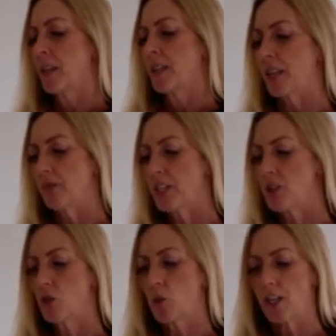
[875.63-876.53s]
So the
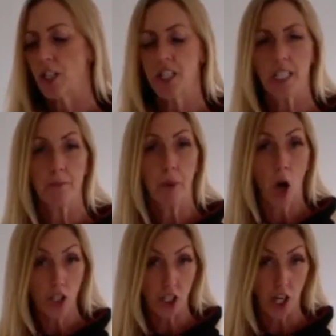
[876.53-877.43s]
original question is
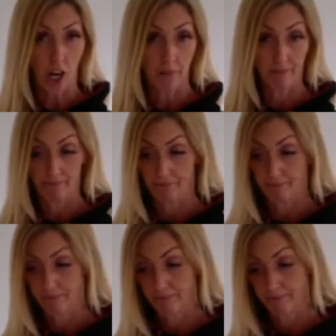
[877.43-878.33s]
posture,
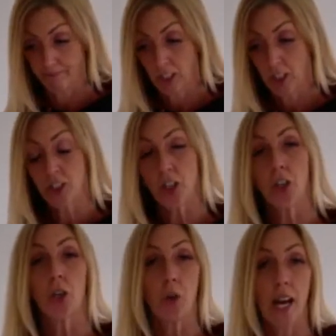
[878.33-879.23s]
to
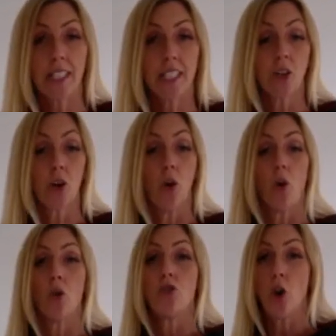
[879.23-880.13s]
correct
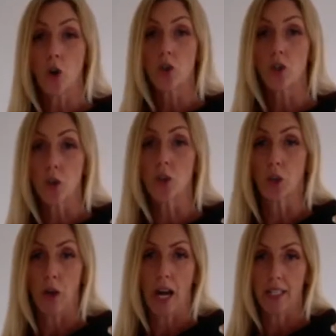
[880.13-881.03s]
or not to
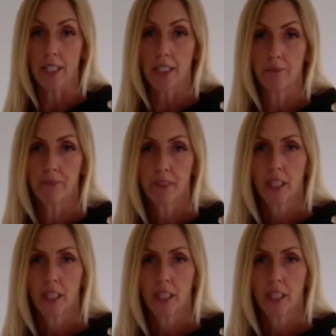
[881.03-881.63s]
correct.